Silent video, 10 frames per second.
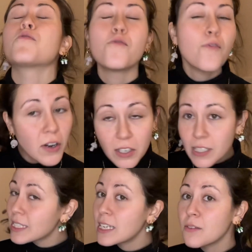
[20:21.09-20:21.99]

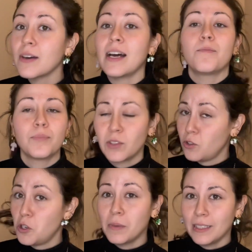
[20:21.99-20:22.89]
first sniff,
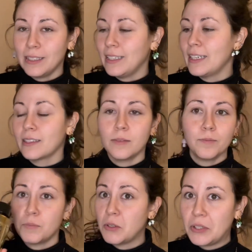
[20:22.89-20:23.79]
completely, like
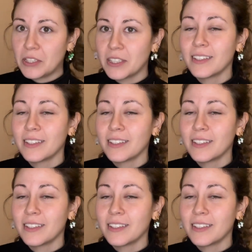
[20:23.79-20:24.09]
period.